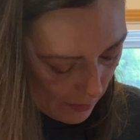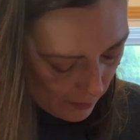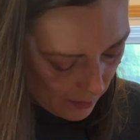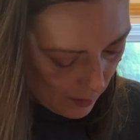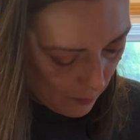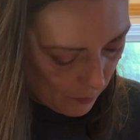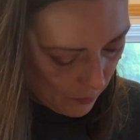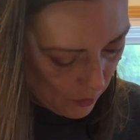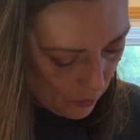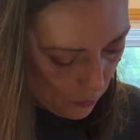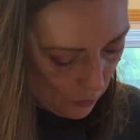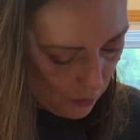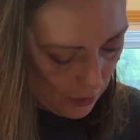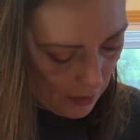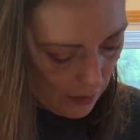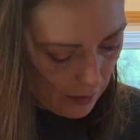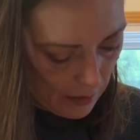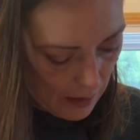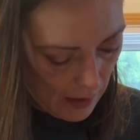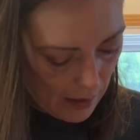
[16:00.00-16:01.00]
some sort
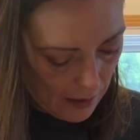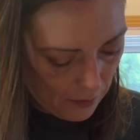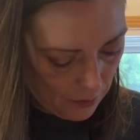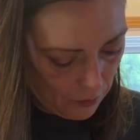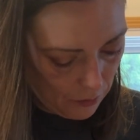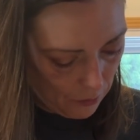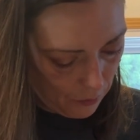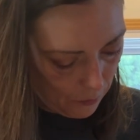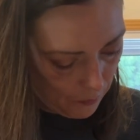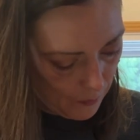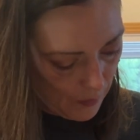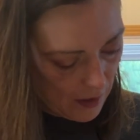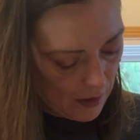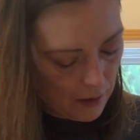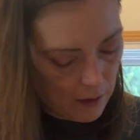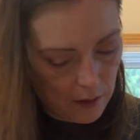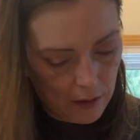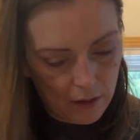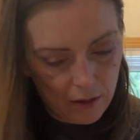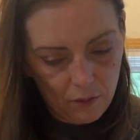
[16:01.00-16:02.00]
of, I don't
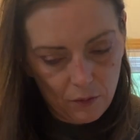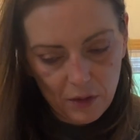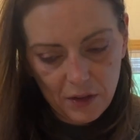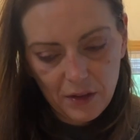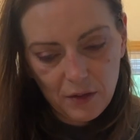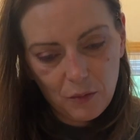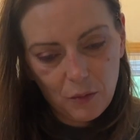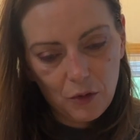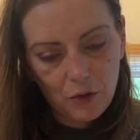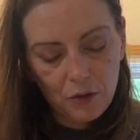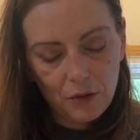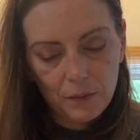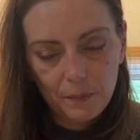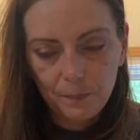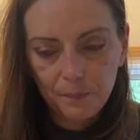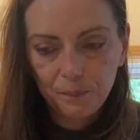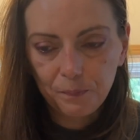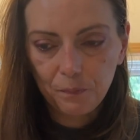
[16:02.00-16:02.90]
know, what's the word?